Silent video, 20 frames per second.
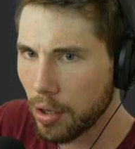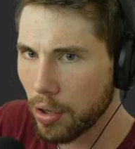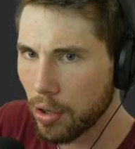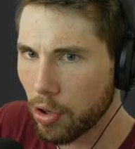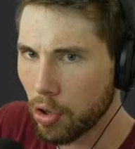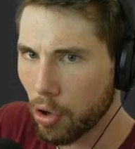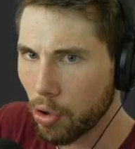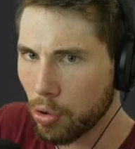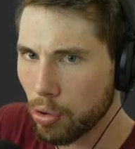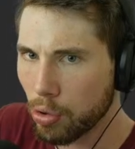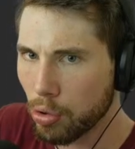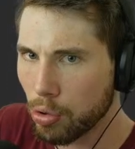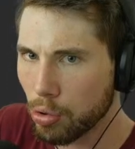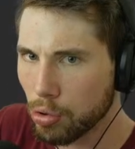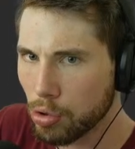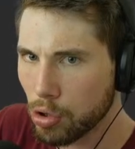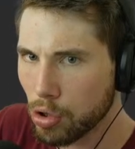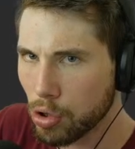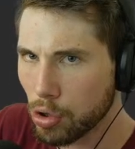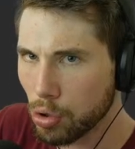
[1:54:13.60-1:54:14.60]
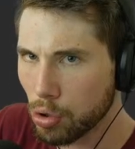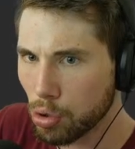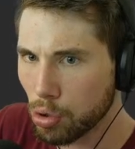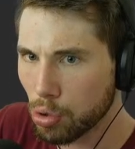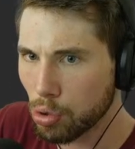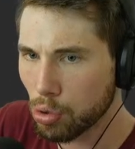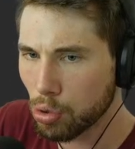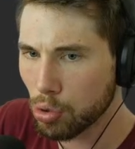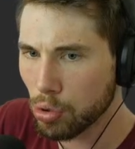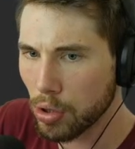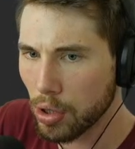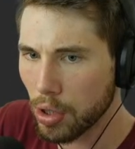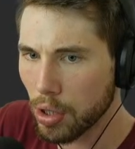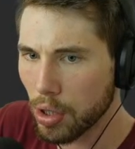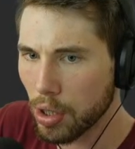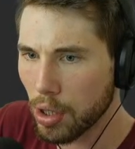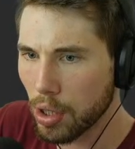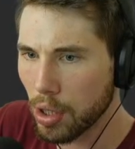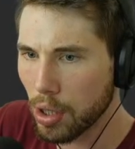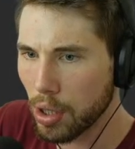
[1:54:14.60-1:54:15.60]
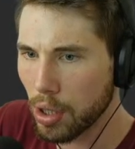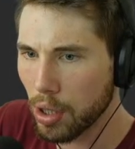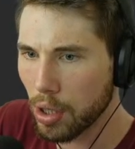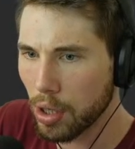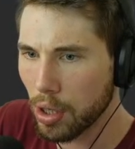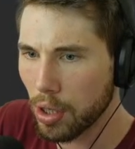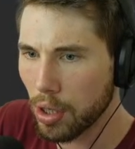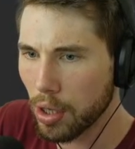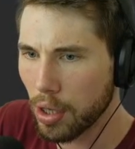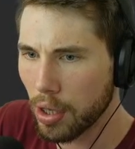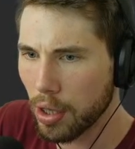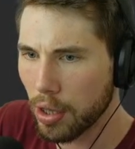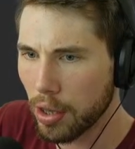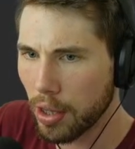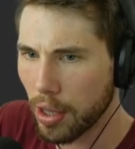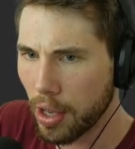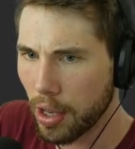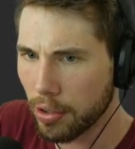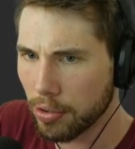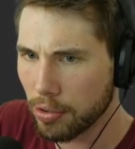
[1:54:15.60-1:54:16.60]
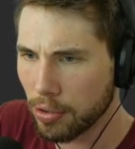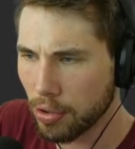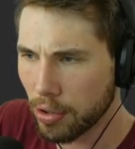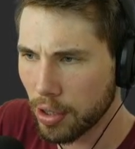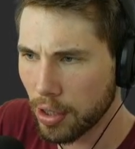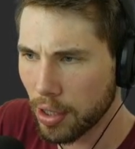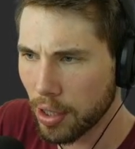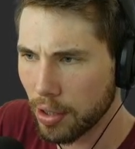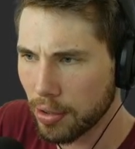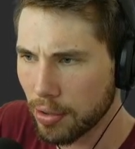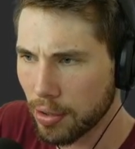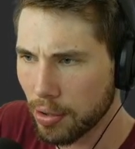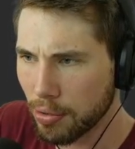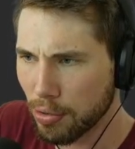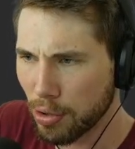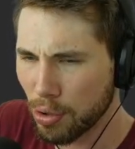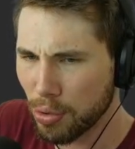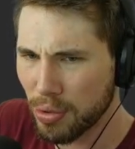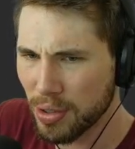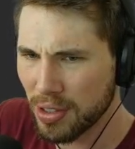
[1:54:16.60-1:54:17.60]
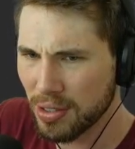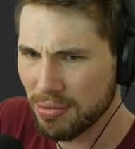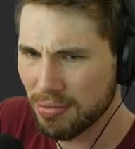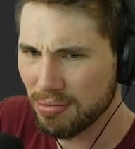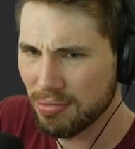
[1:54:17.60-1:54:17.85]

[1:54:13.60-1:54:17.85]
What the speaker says: go to the asteroid, it gets the wrong one.